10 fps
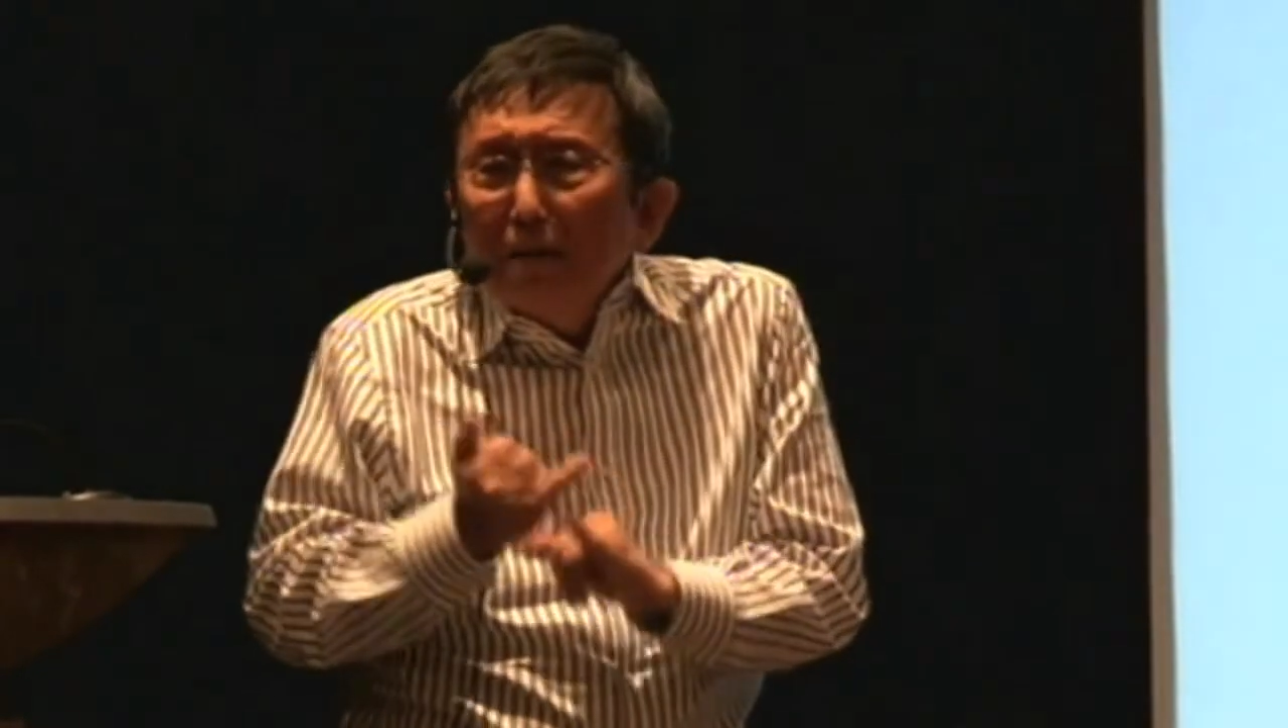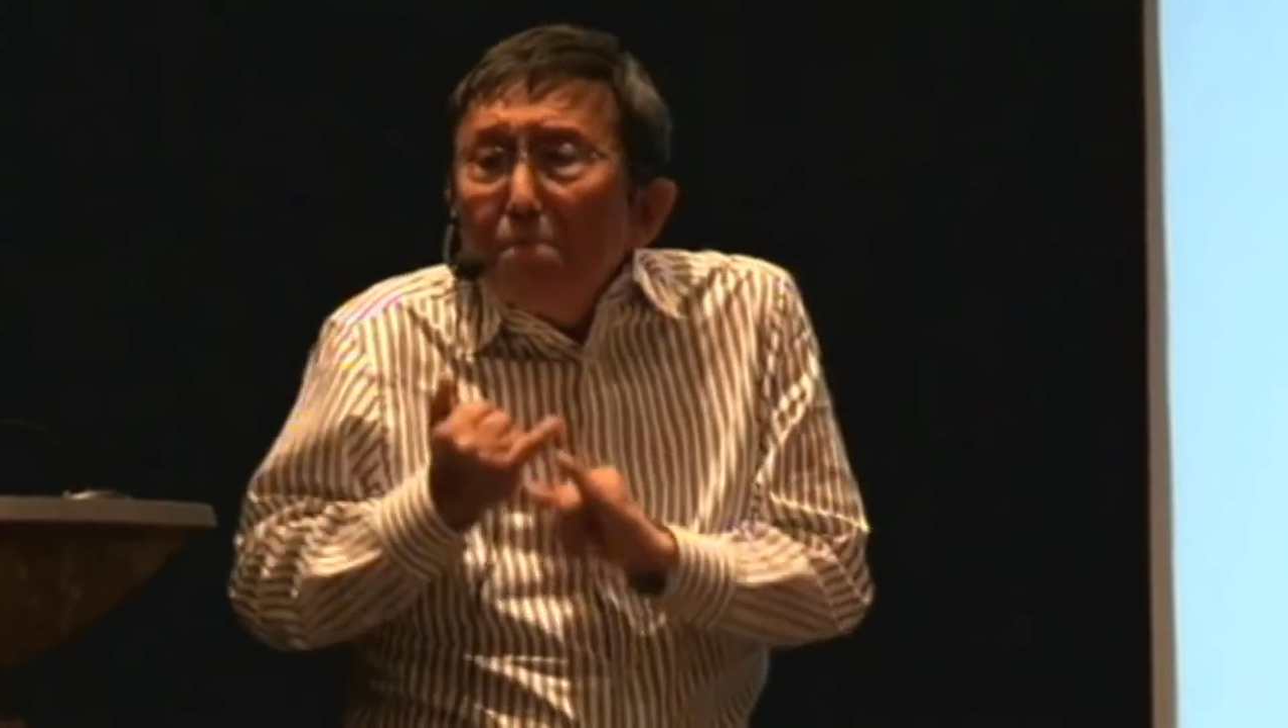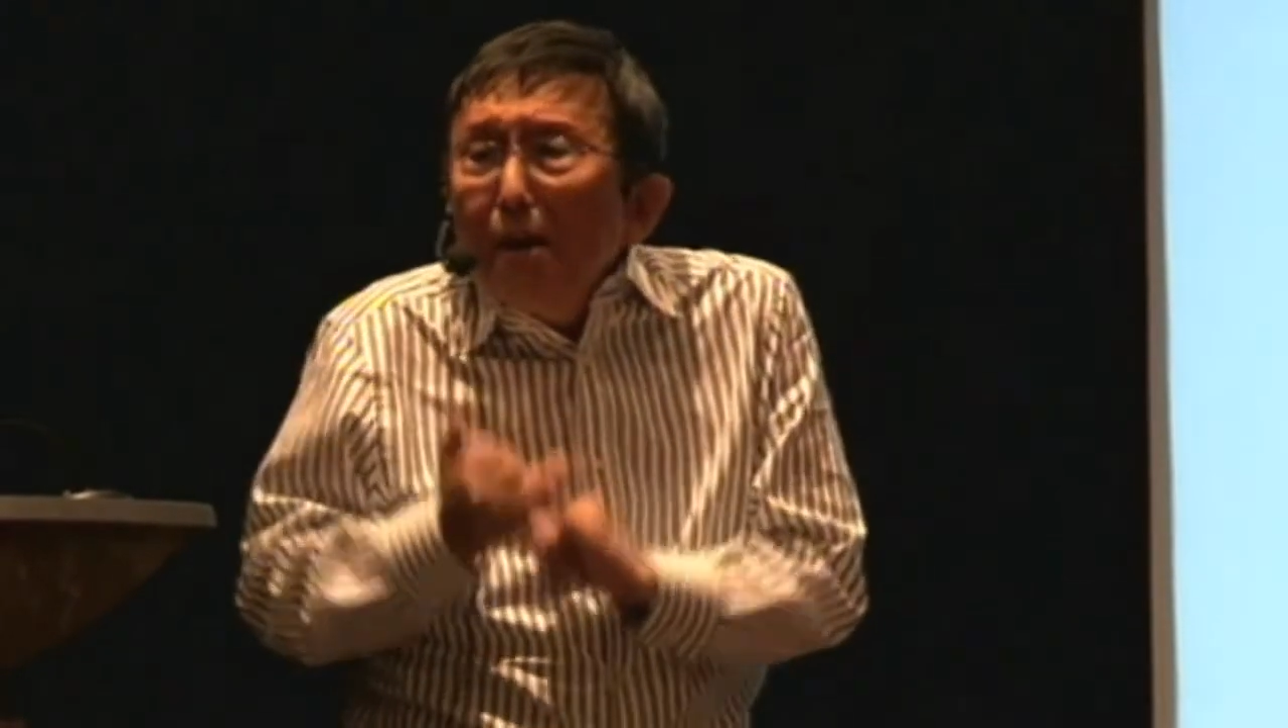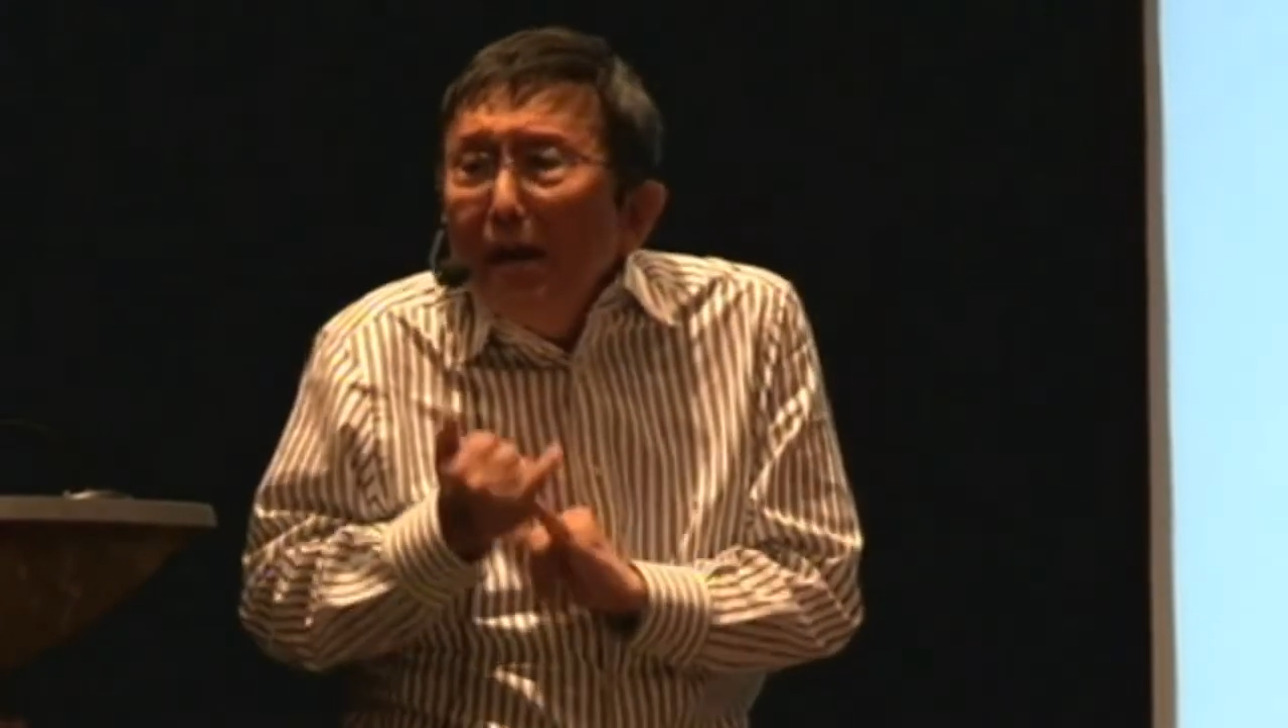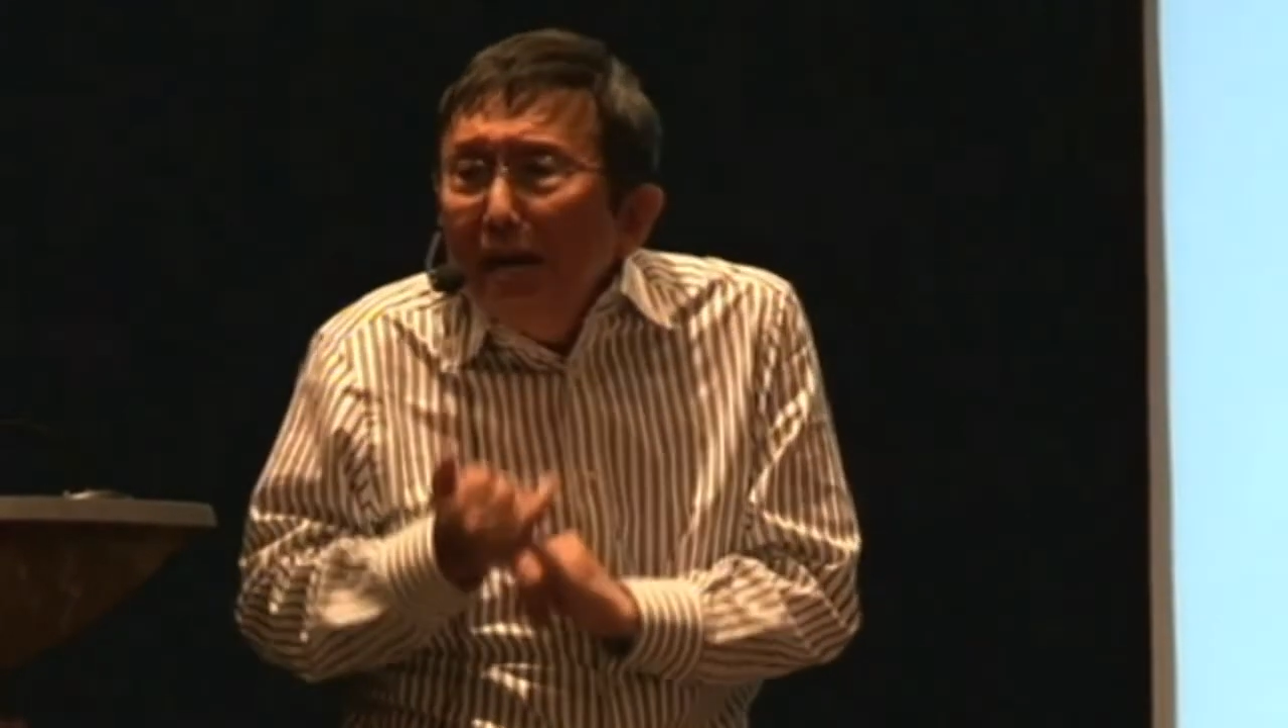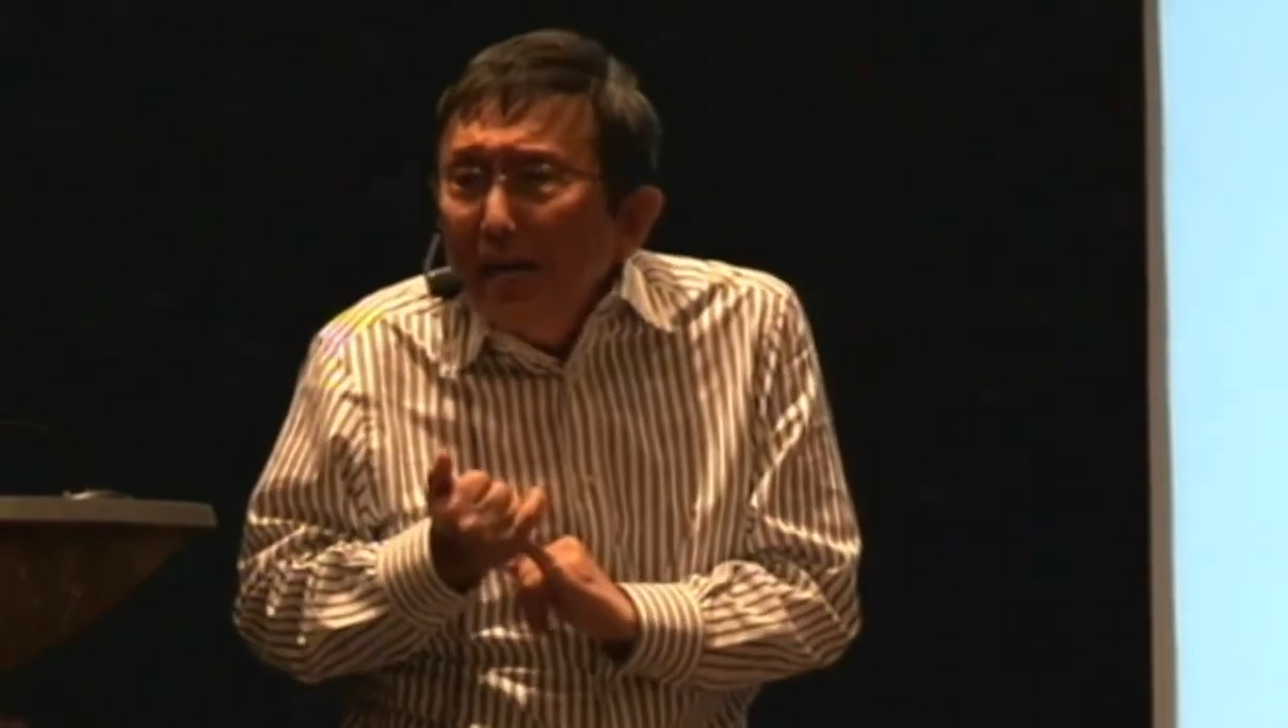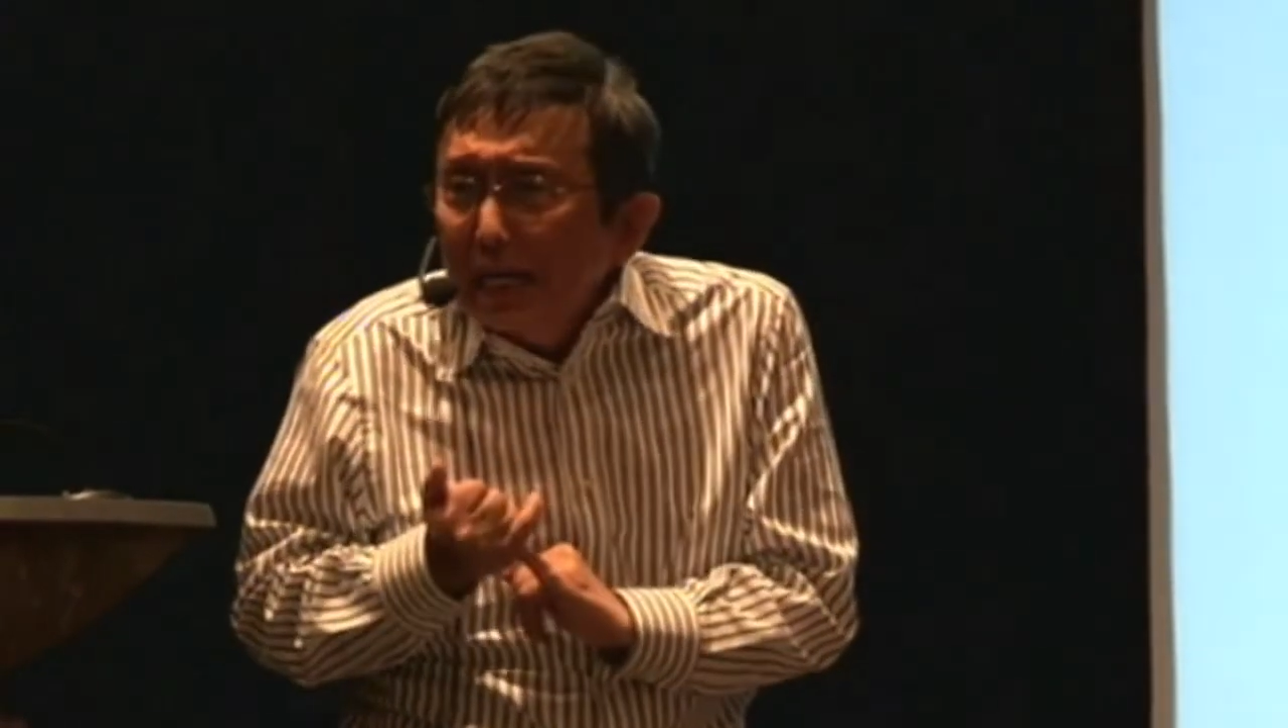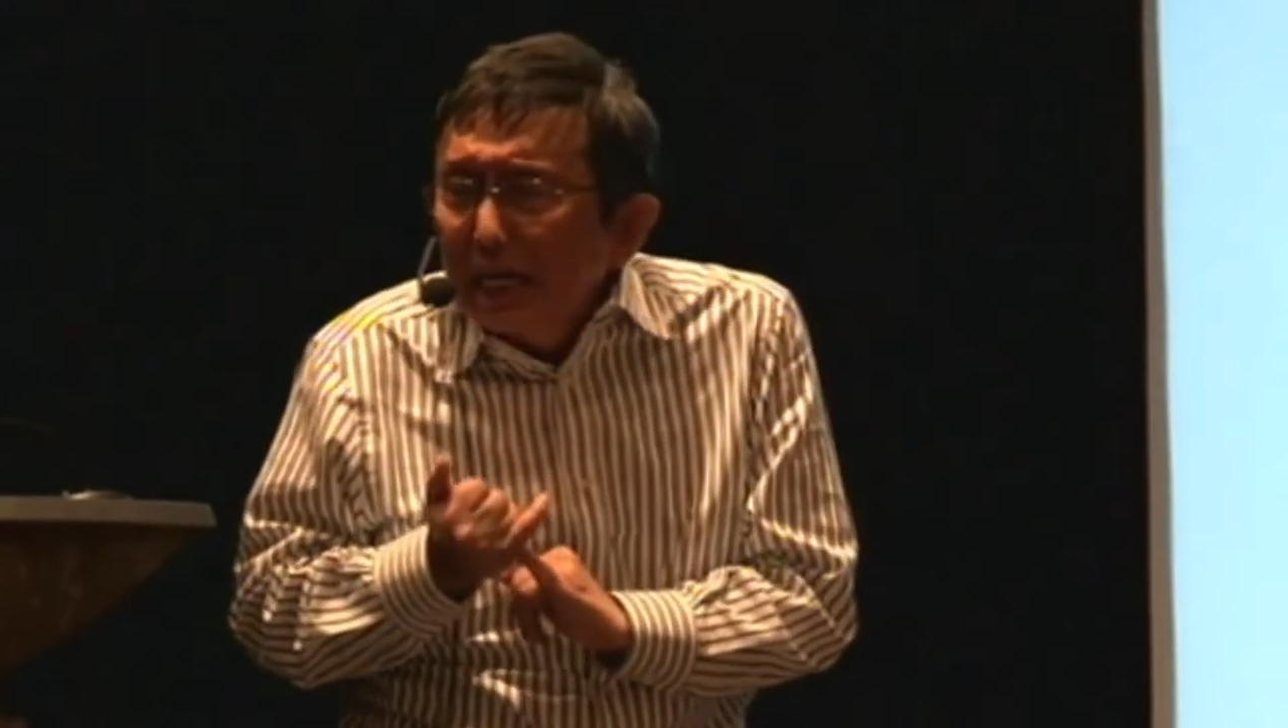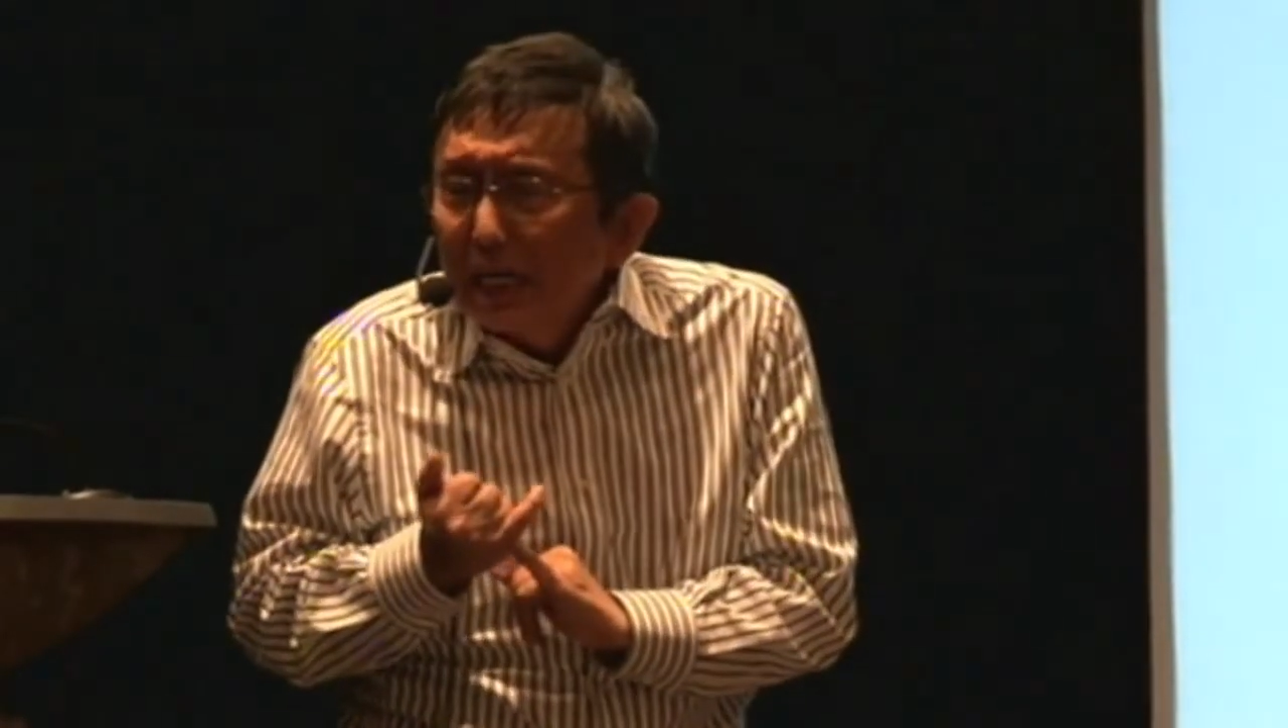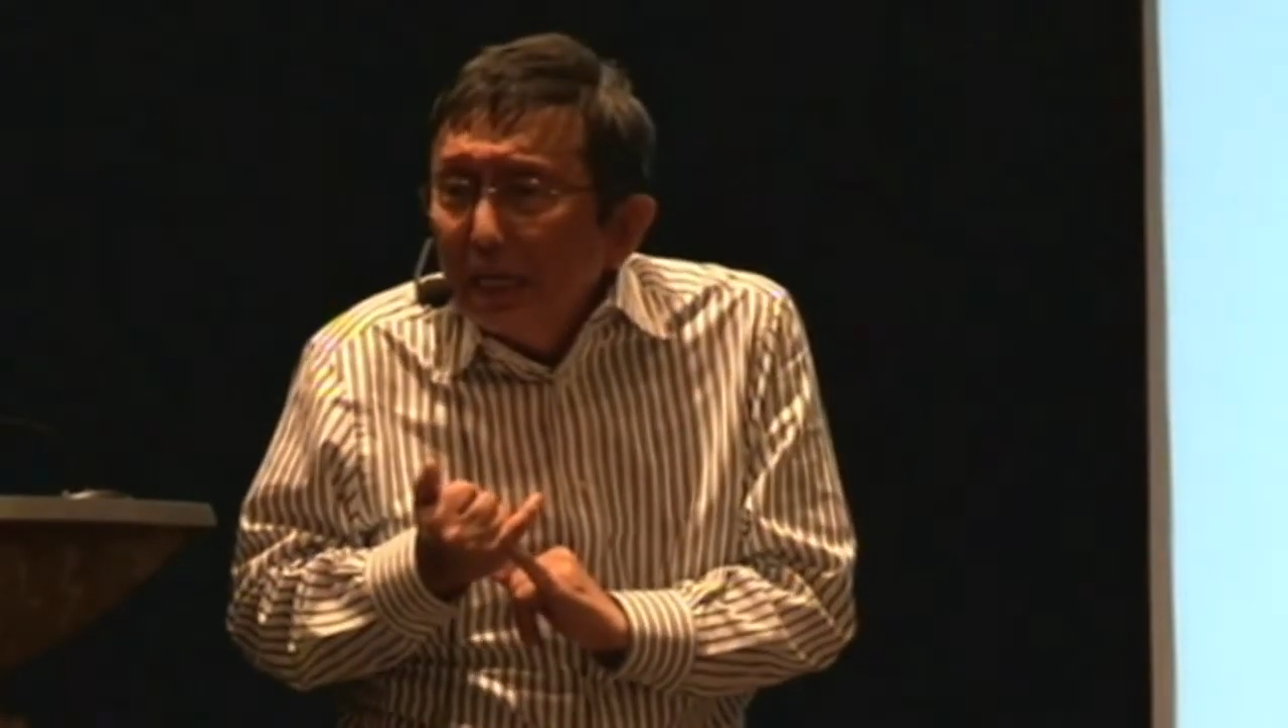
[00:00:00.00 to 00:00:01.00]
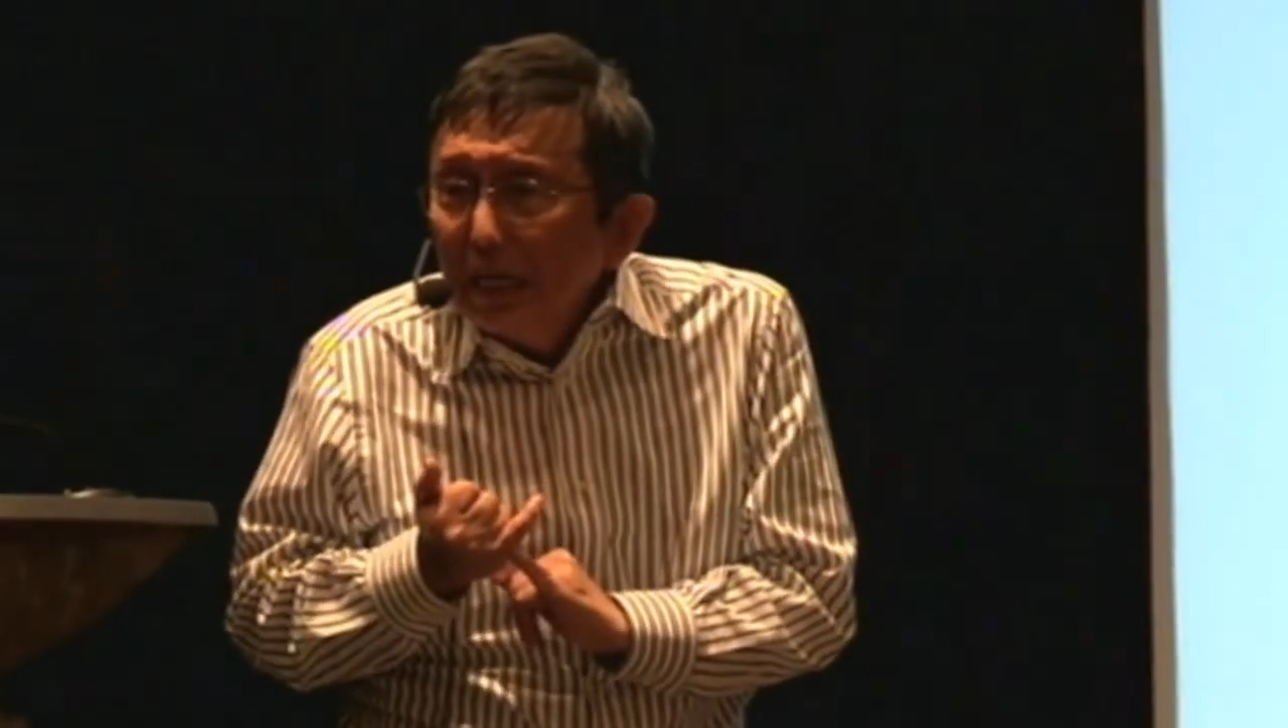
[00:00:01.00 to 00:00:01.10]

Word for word: the pain,